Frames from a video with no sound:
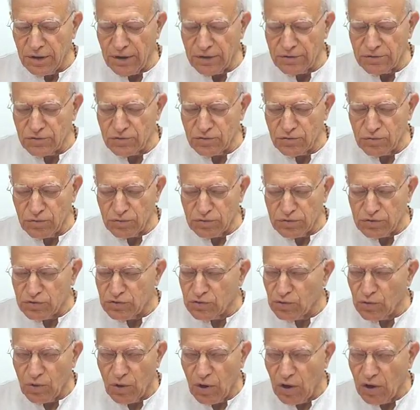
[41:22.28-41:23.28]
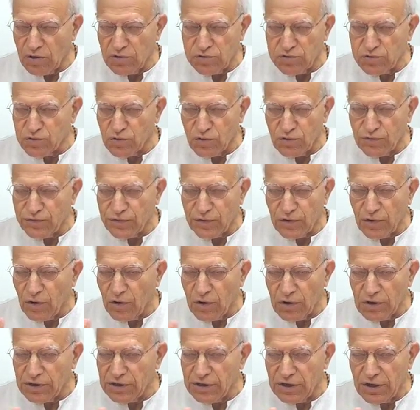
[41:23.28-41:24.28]
And so also for
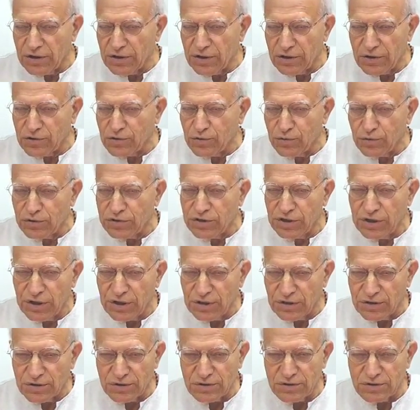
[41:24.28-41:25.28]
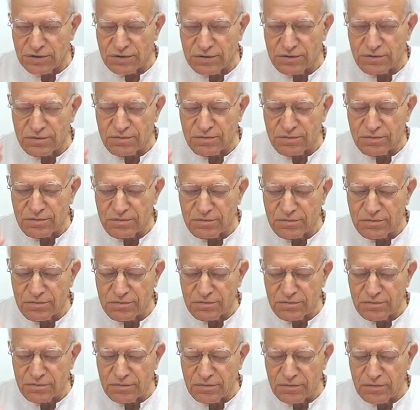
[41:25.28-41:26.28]
all the other two things.
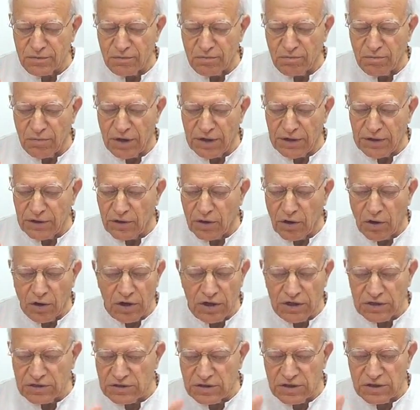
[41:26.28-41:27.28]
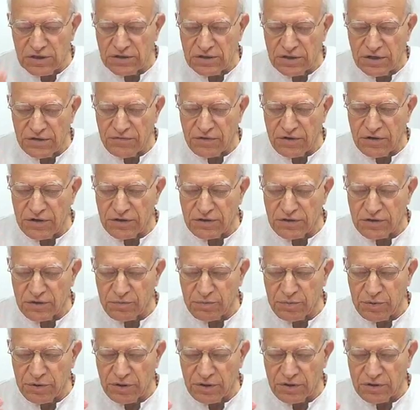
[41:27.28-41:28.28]
My knowledge never
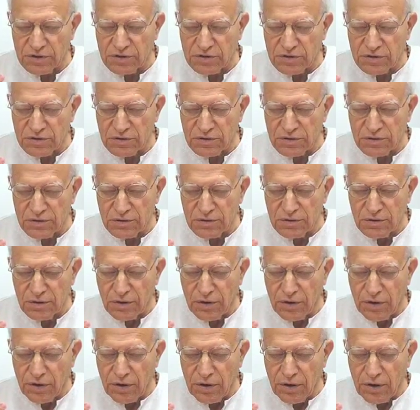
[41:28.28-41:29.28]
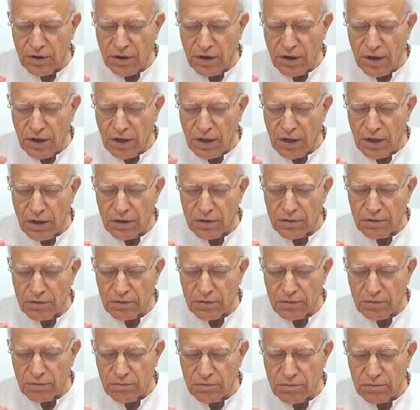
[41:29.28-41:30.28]
disappears.
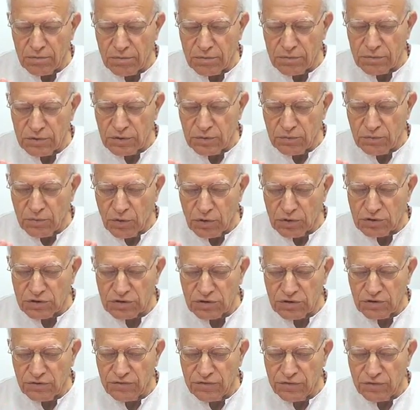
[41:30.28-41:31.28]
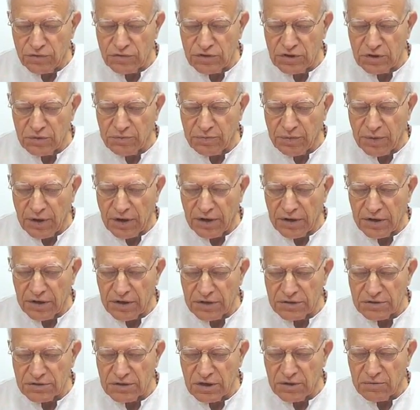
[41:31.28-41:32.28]
And the most confusing part
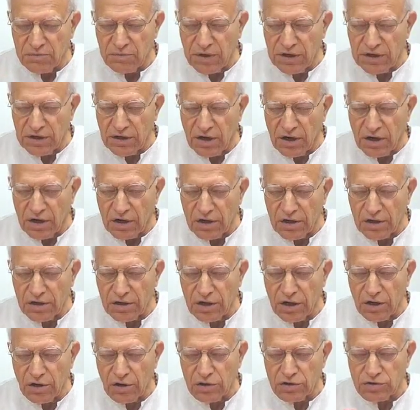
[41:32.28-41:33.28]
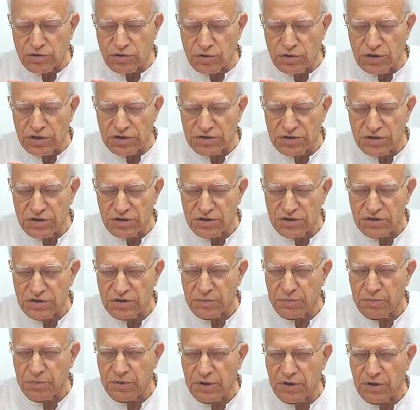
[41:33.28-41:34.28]
is that my ananda also doesn't
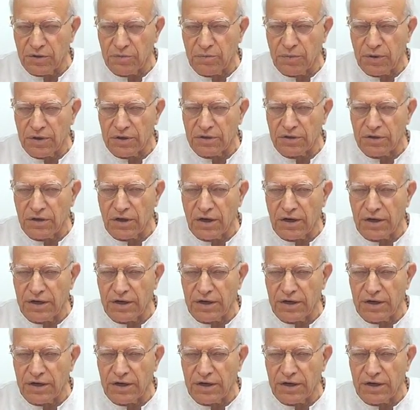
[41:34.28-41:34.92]
disappear, but